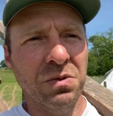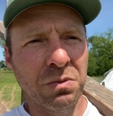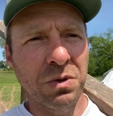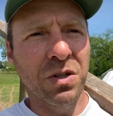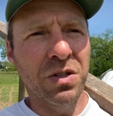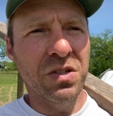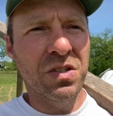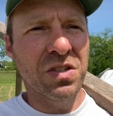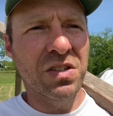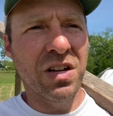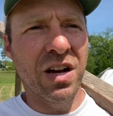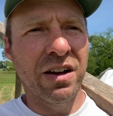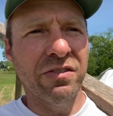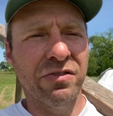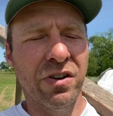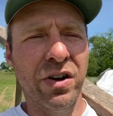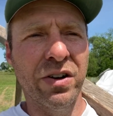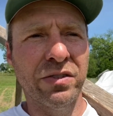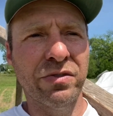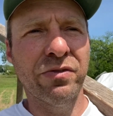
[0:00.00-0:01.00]
good
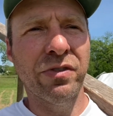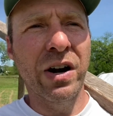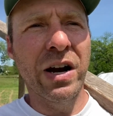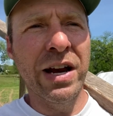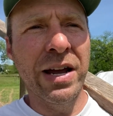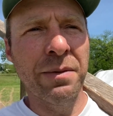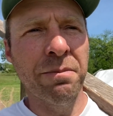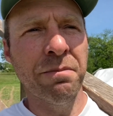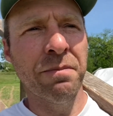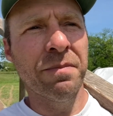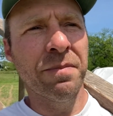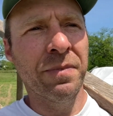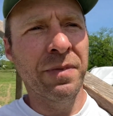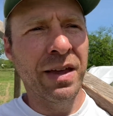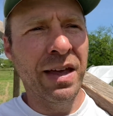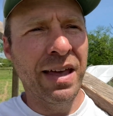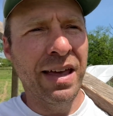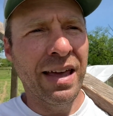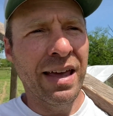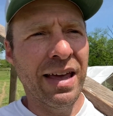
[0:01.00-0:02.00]
stuff on a frame,
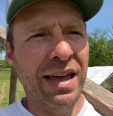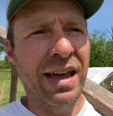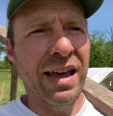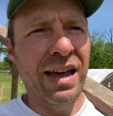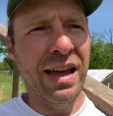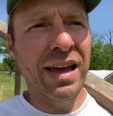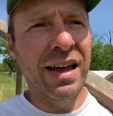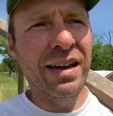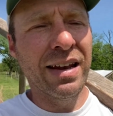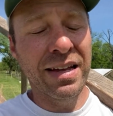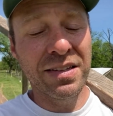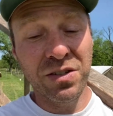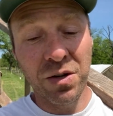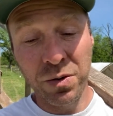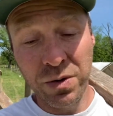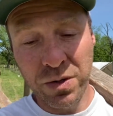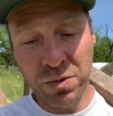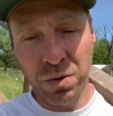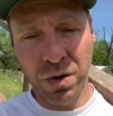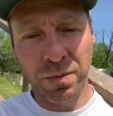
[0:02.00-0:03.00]
and that's
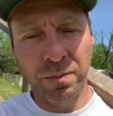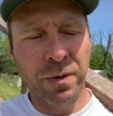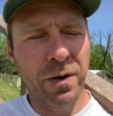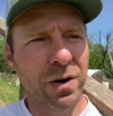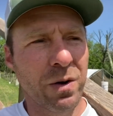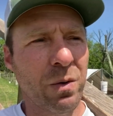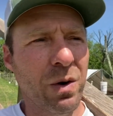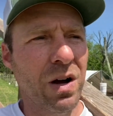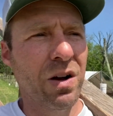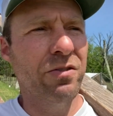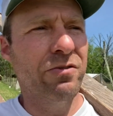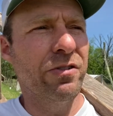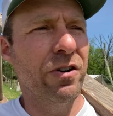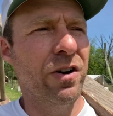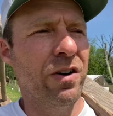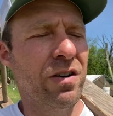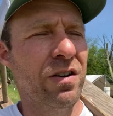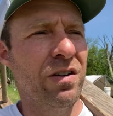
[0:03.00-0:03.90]
always worked pretty well for